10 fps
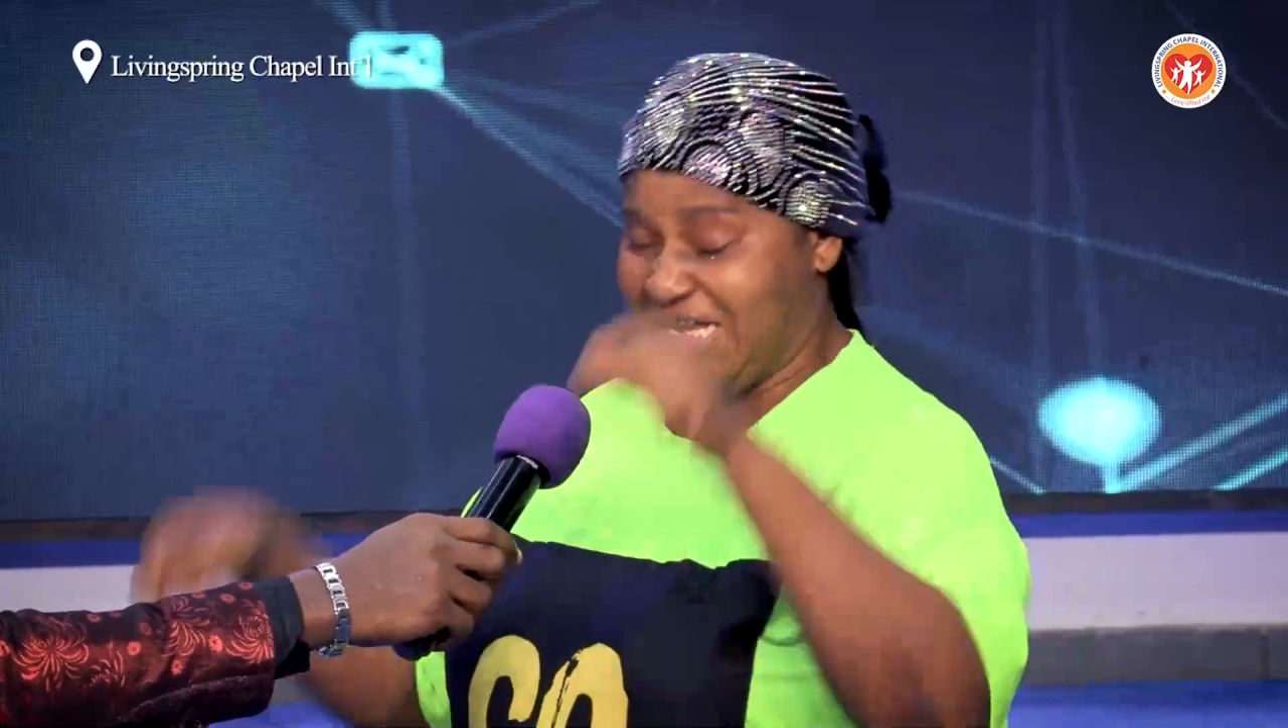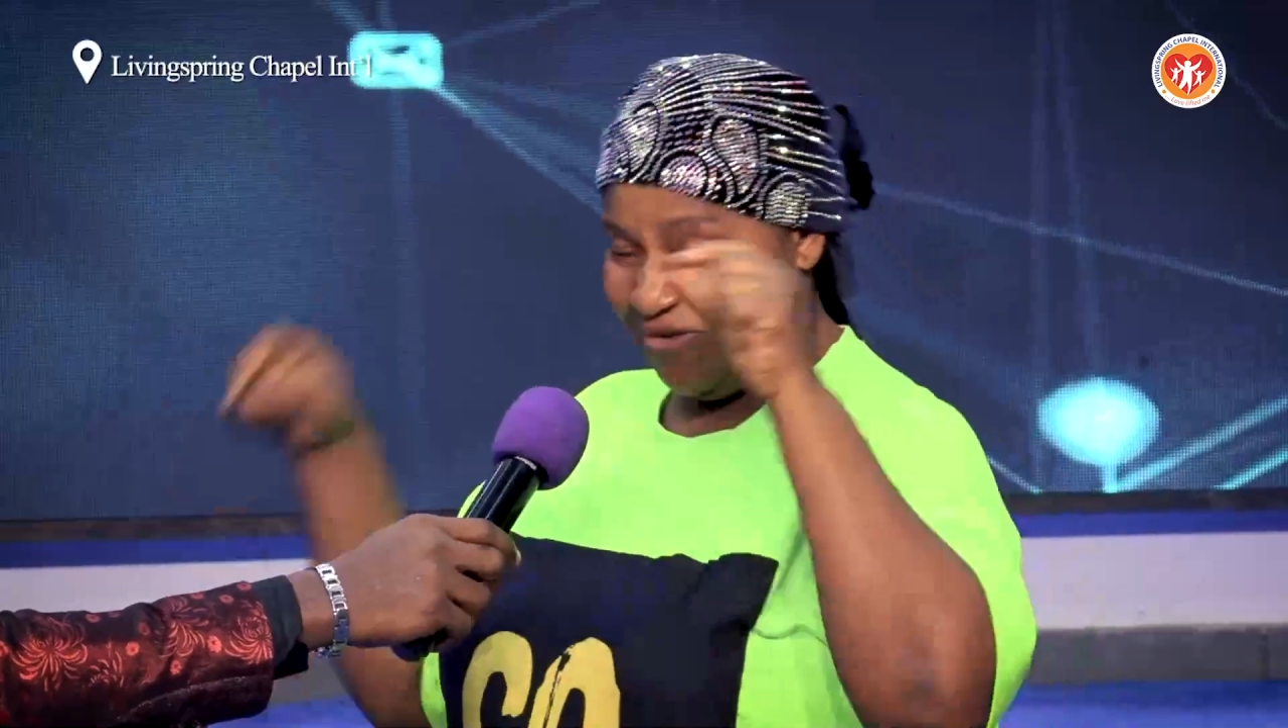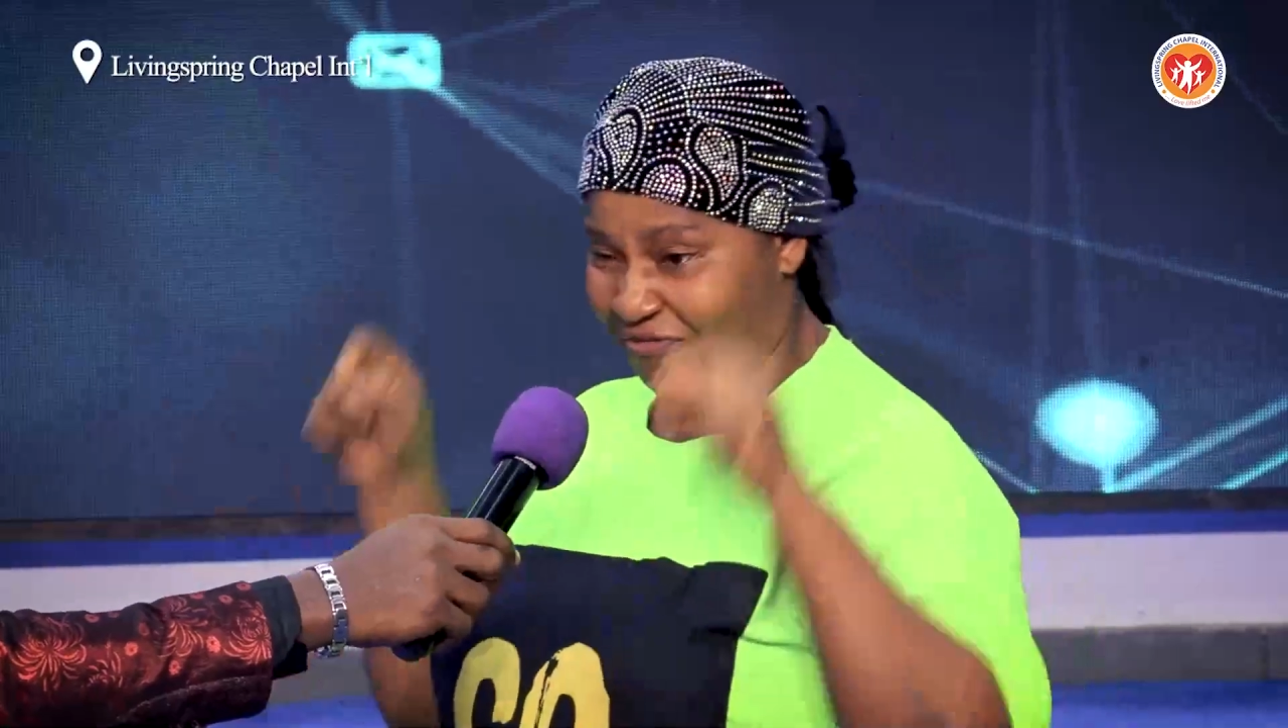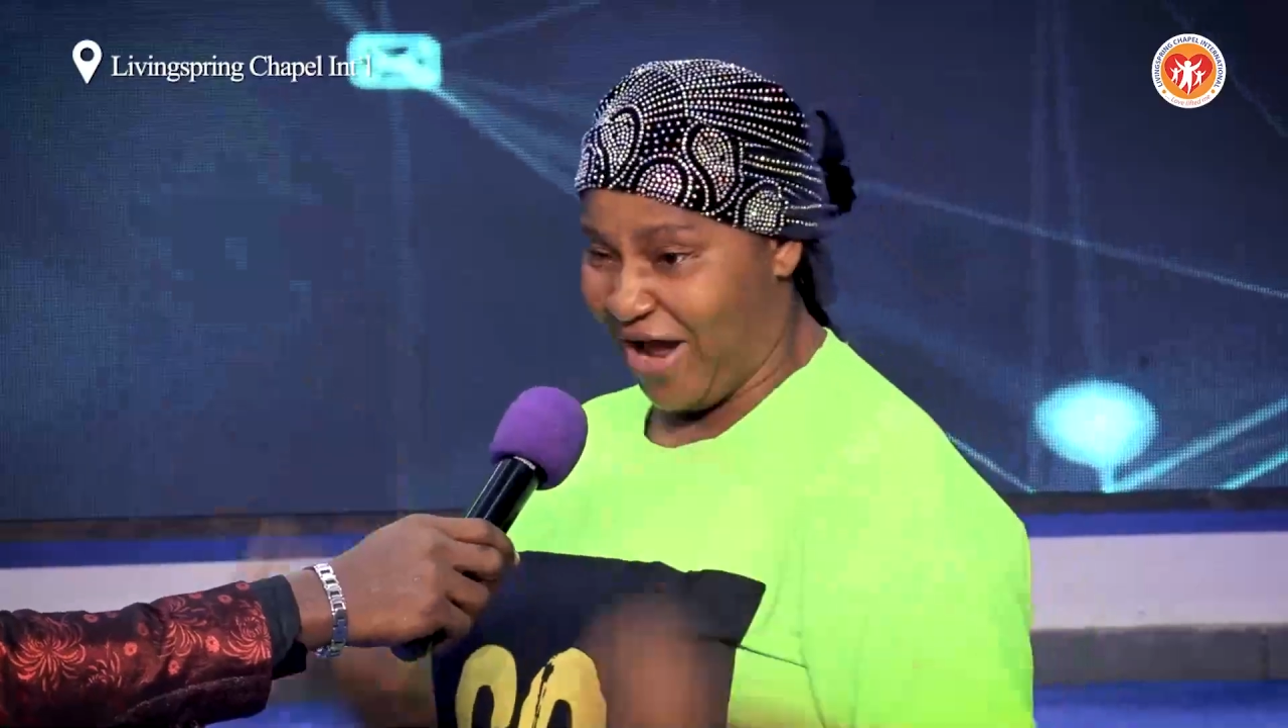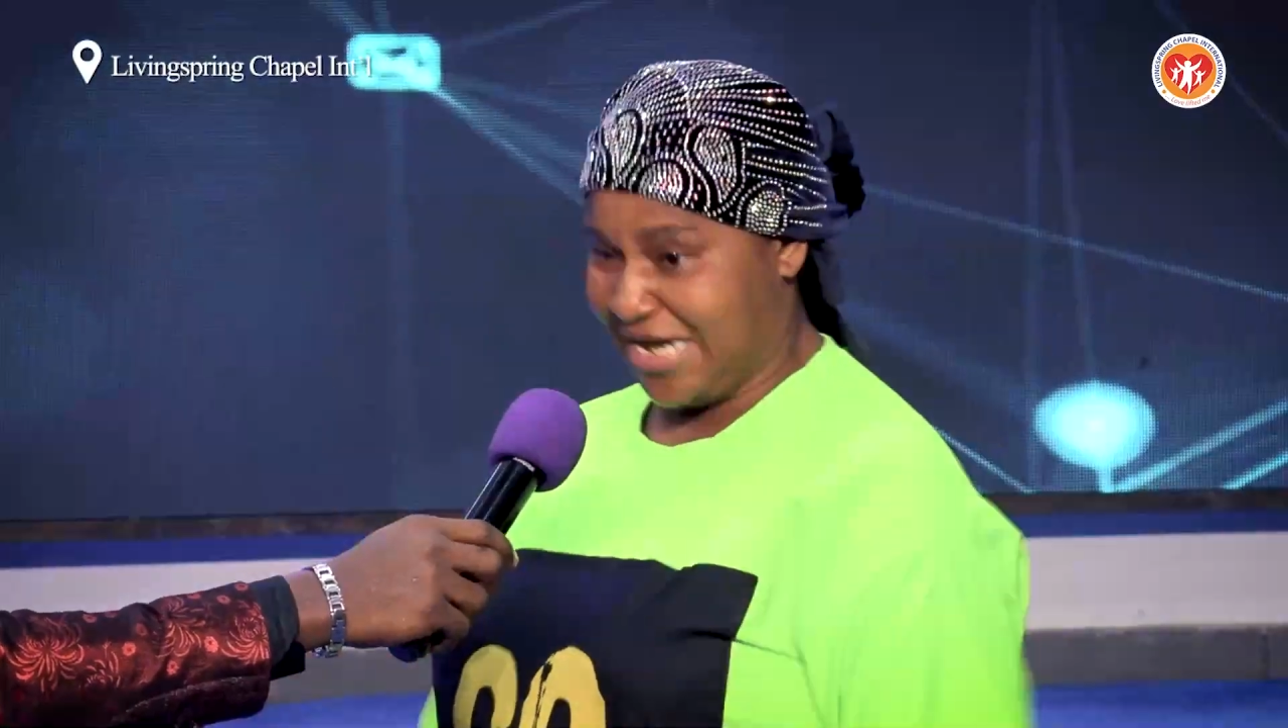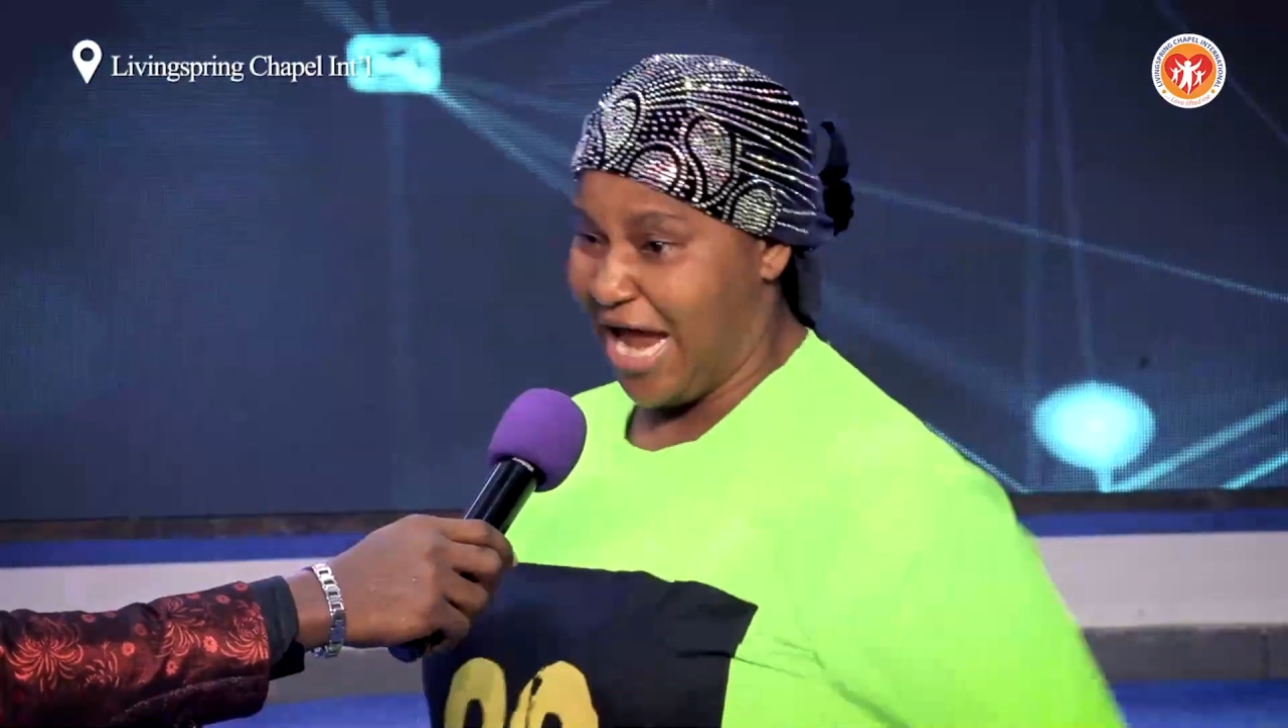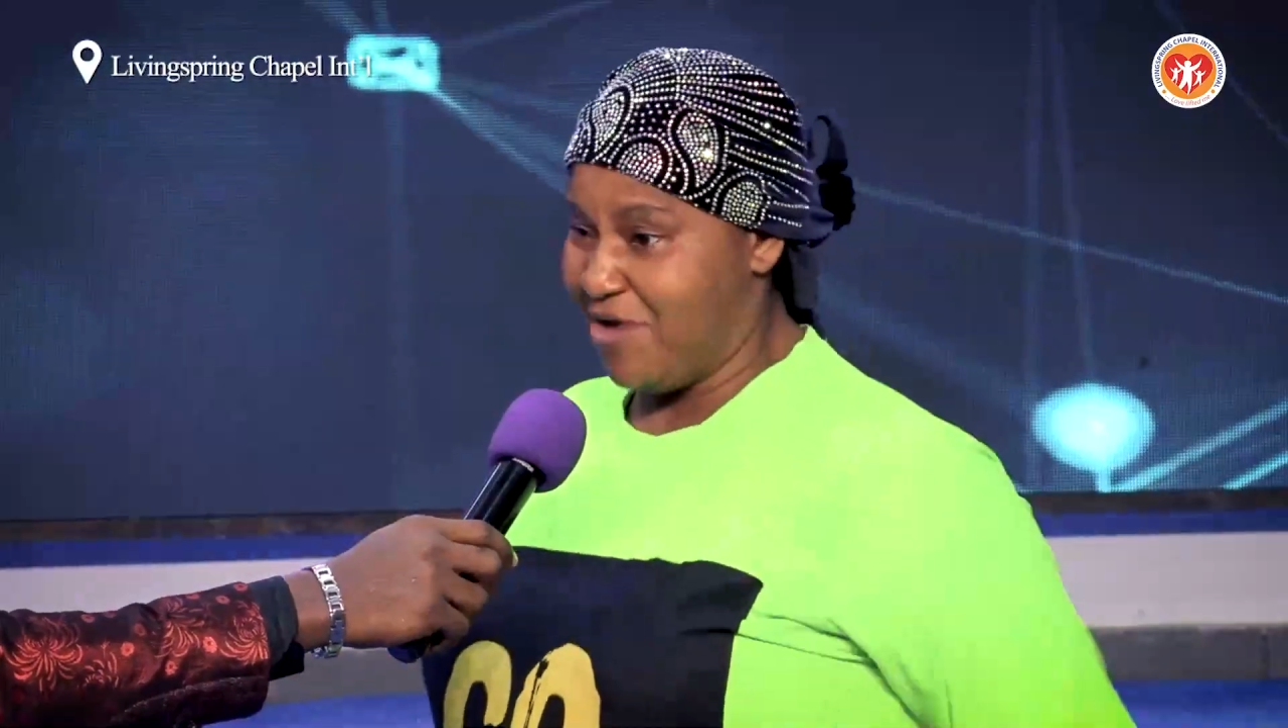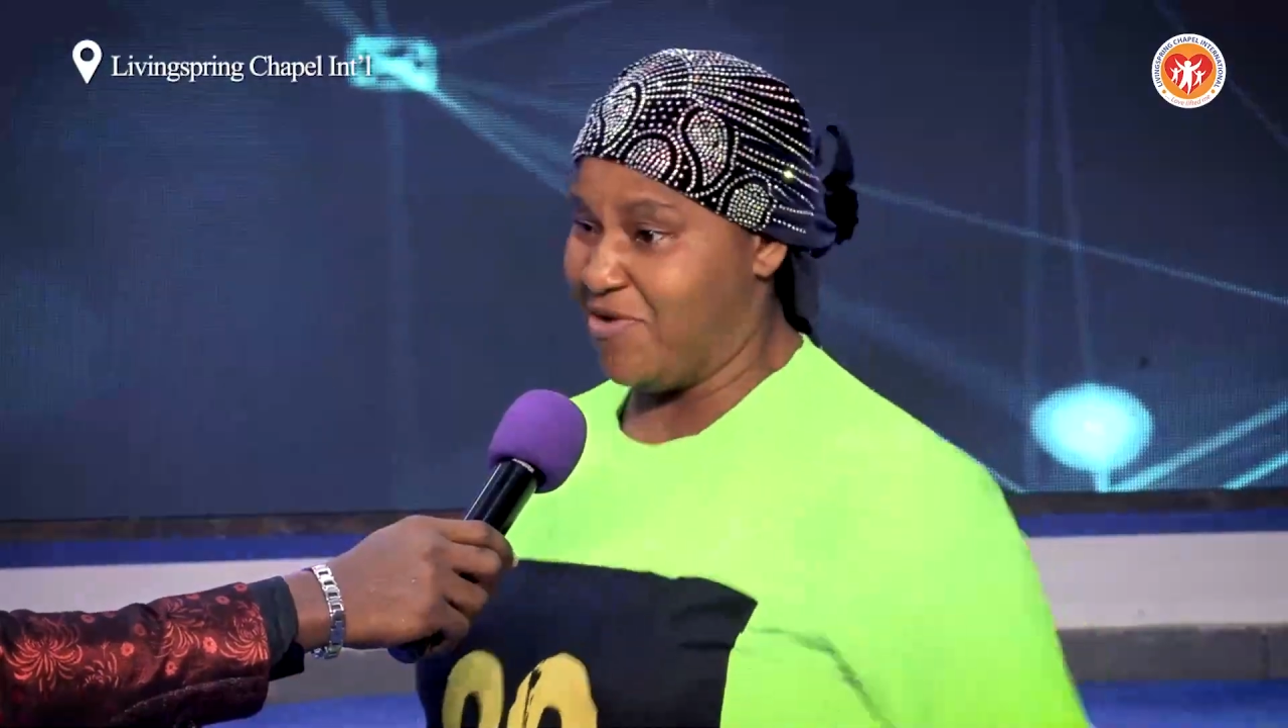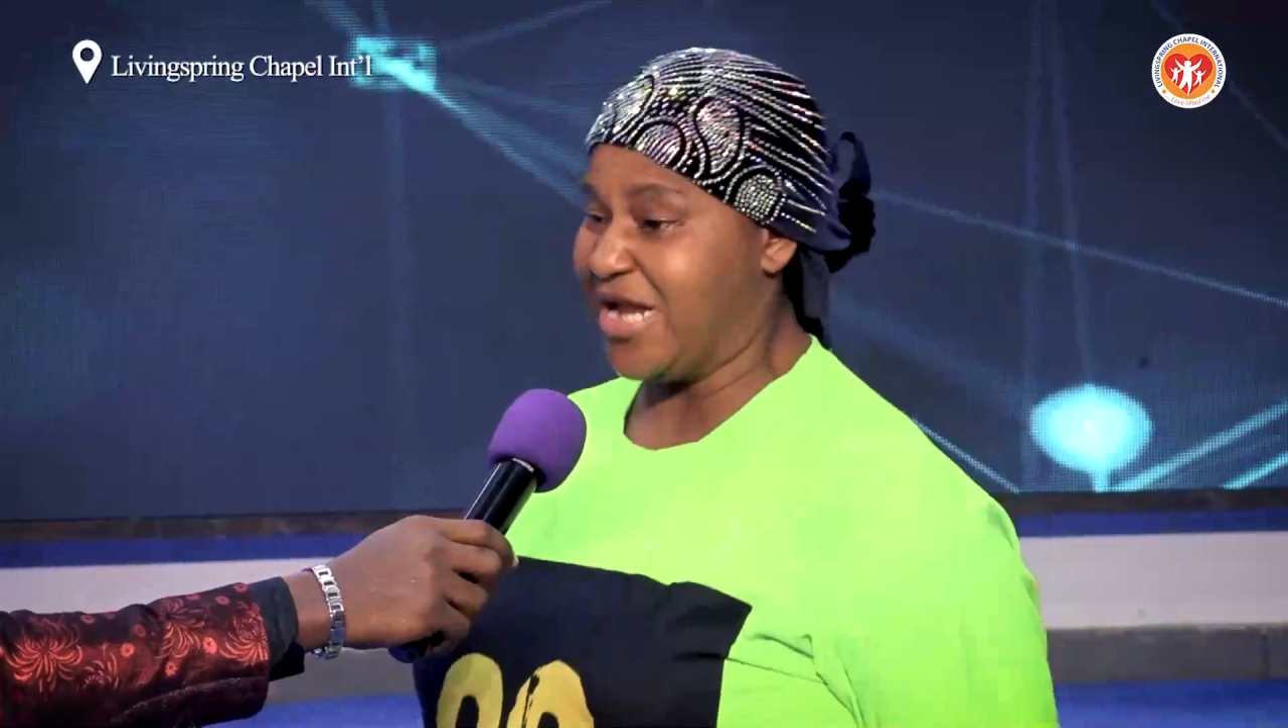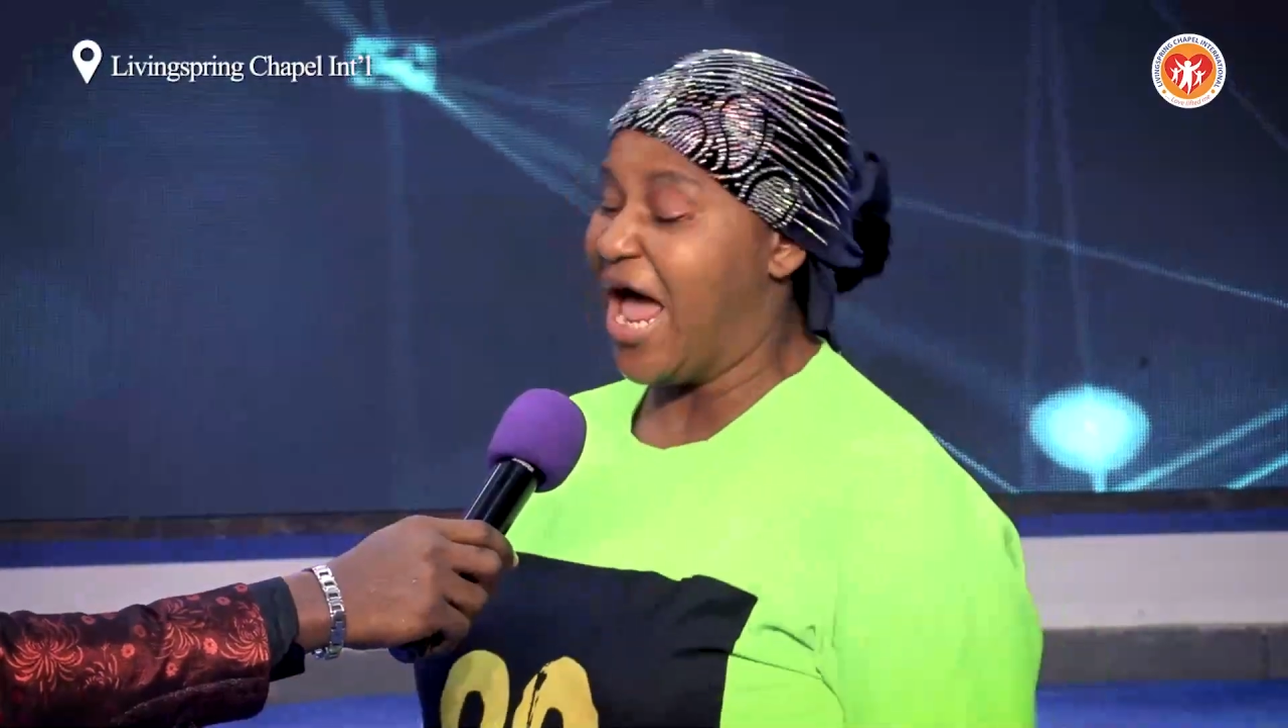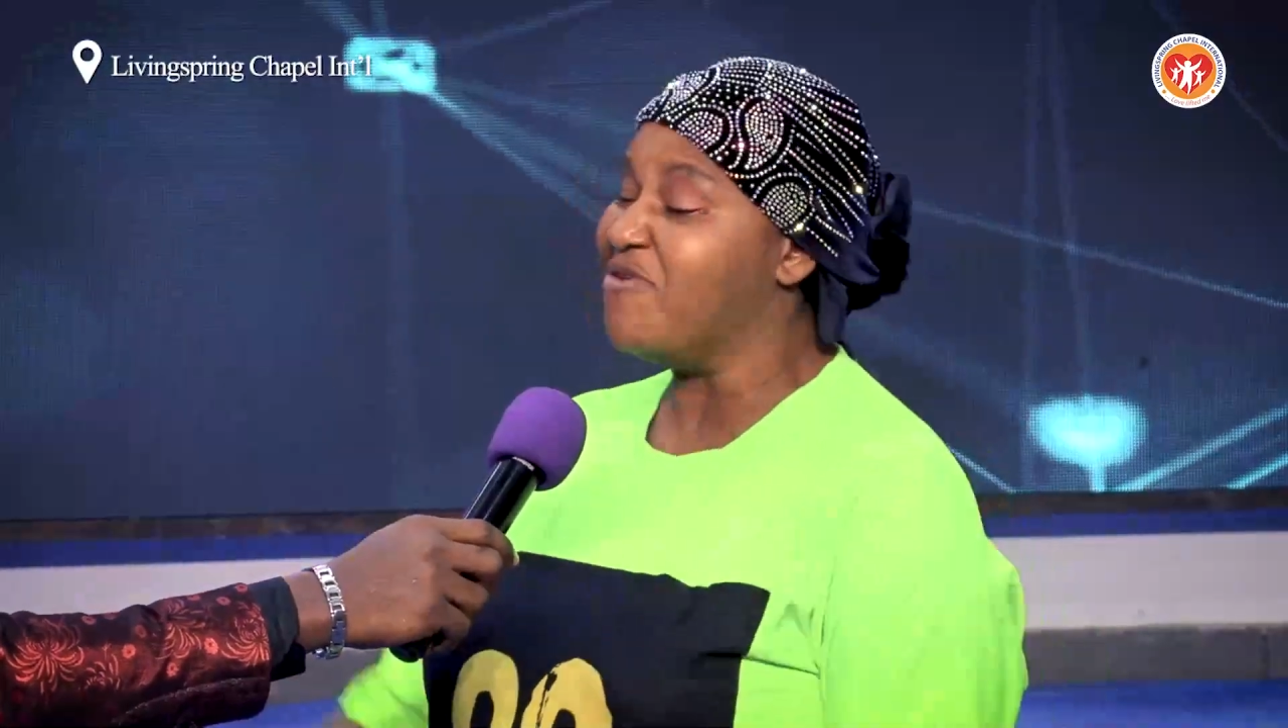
defied that rain.